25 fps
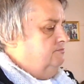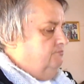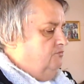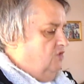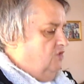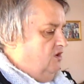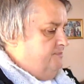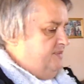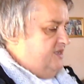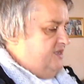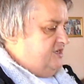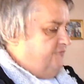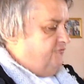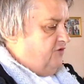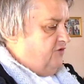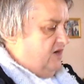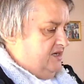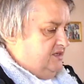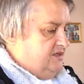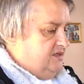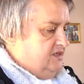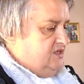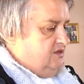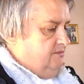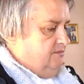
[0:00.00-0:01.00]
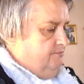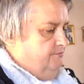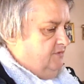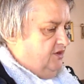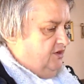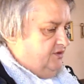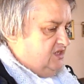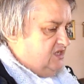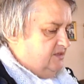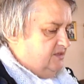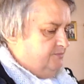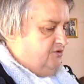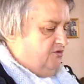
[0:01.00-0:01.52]
my best friends,
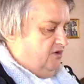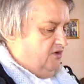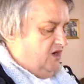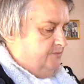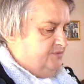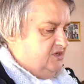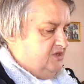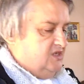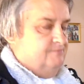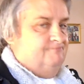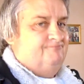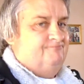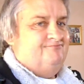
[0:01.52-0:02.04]
subscribers.